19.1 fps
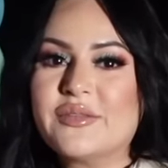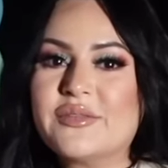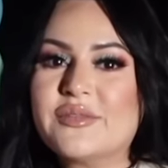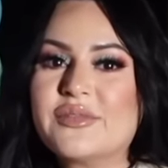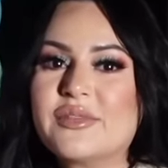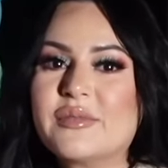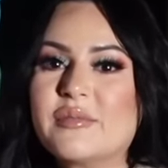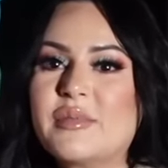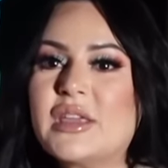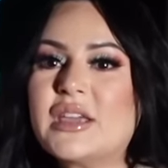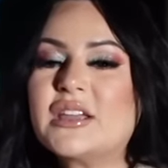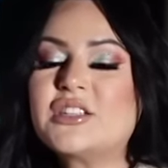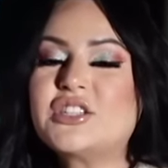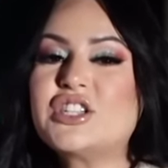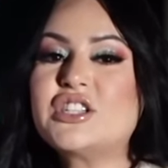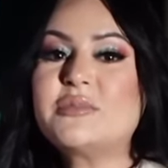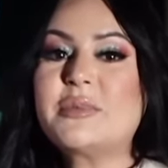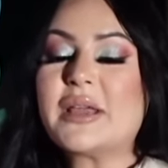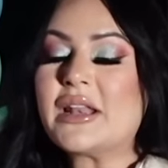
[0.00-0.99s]
Yeah. Because
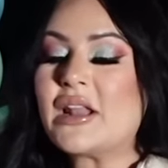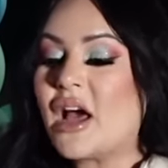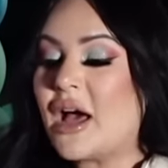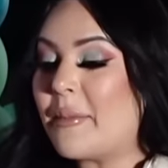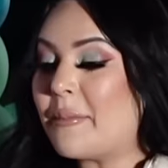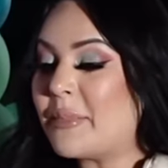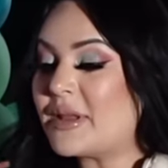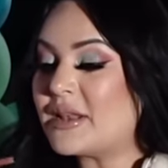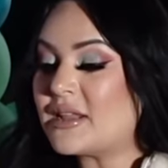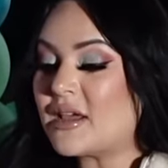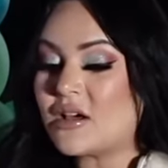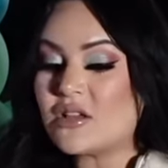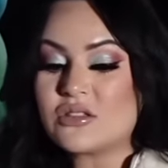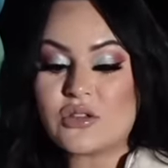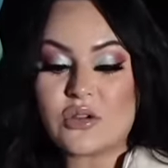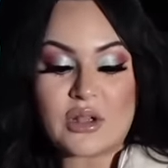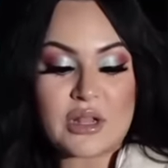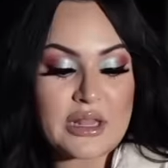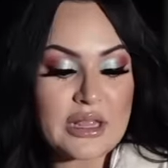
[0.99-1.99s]
she's been yeah, up and down. I
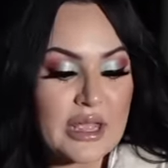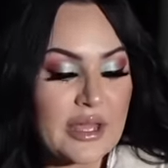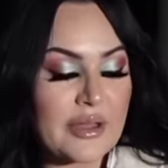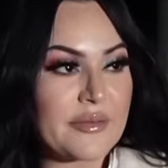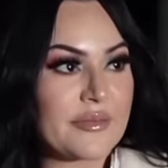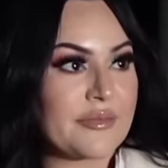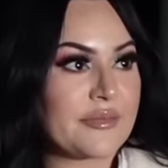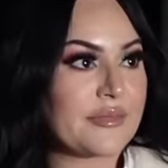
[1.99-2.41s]
know, I